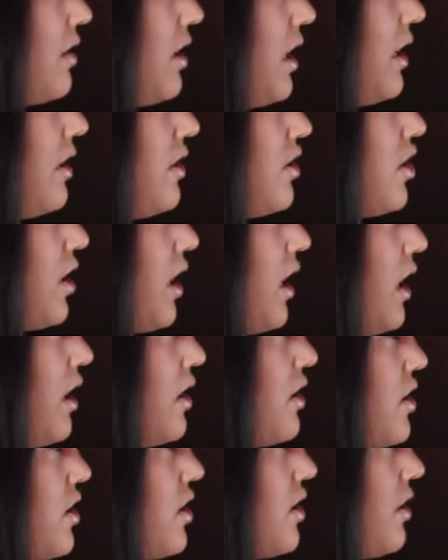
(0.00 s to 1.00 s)
and
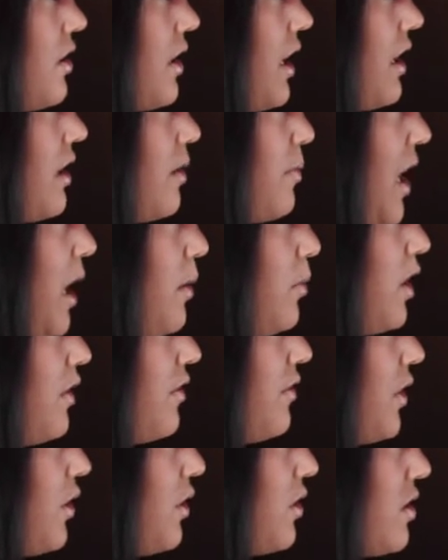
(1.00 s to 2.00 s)
charge, get the payment
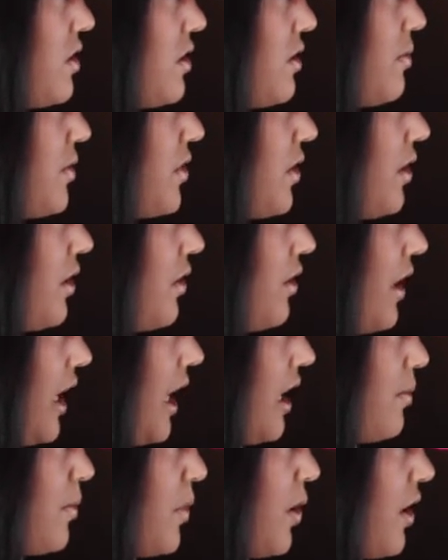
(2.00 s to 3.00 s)
first so you're not
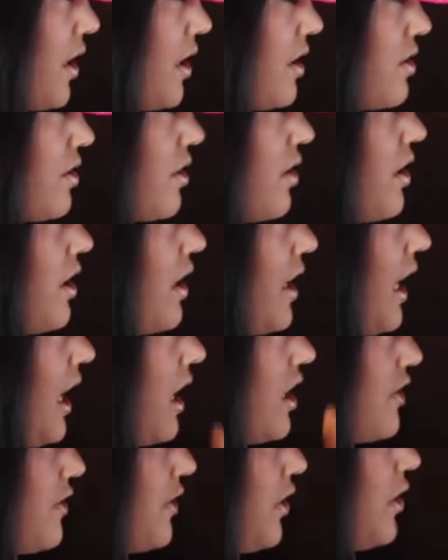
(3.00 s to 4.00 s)
out of pocket and so that your
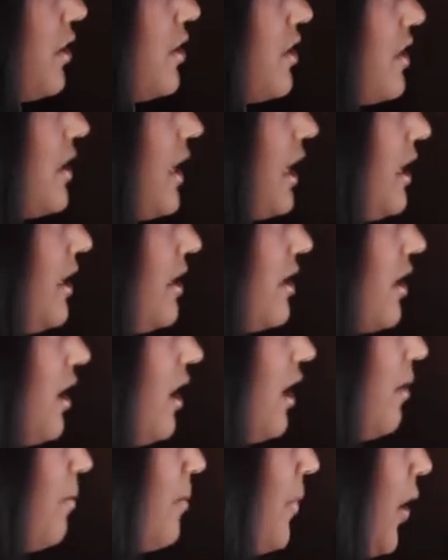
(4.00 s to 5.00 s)
cash flow stays
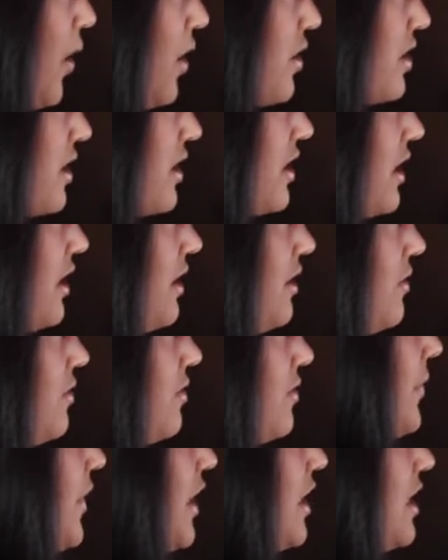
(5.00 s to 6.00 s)

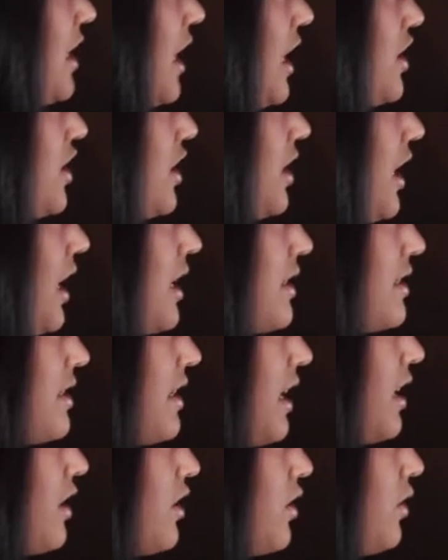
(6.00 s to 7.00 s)
positive. Natasha has
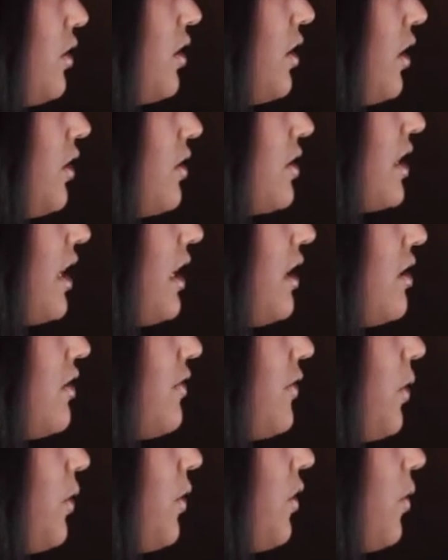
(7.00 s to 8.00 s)
said good content
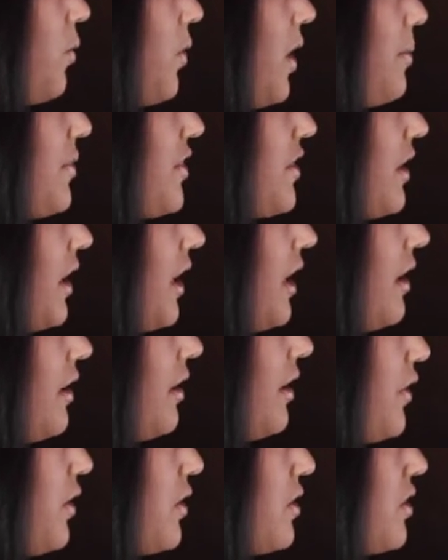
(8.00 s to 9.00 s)
for the website.
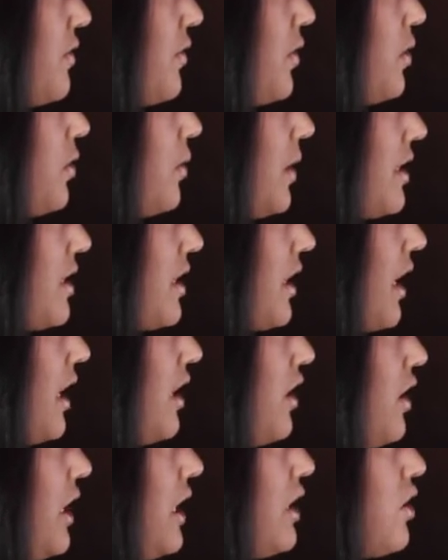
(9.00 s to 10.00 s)
First of all, once again,
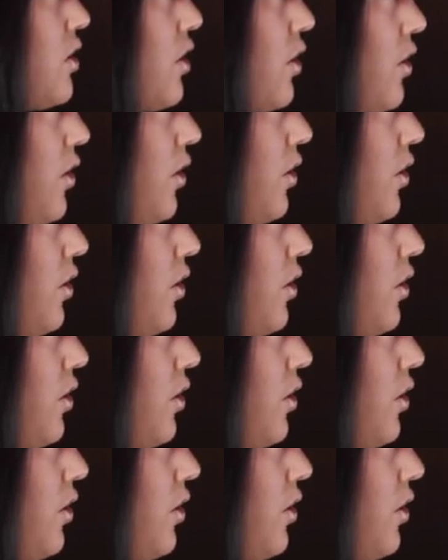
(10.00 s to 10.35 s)
you need to know